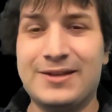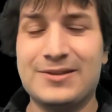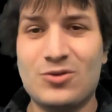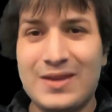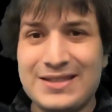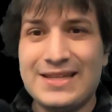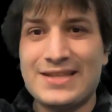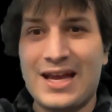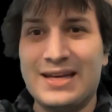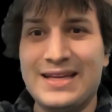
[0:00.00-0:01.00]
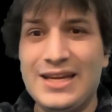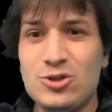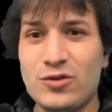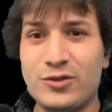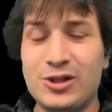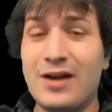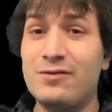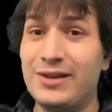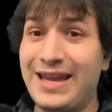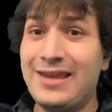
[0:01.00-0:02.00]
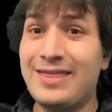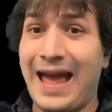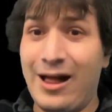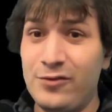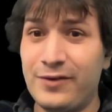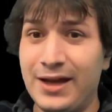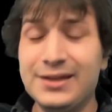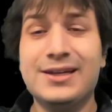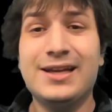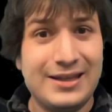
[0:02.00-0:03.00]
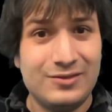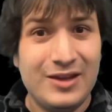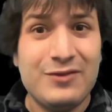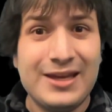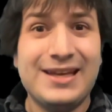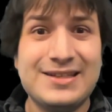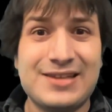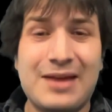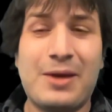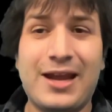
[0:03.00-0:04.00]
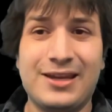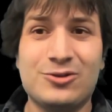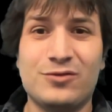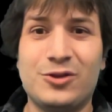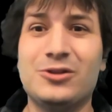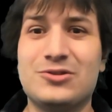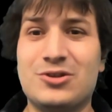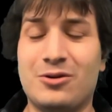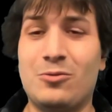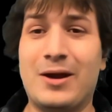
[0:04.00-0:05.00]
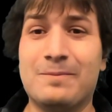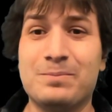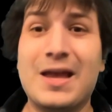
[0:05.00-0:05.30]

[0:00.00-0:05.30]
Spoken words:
So this is an interval of length alpha living inside my interval 0, 1.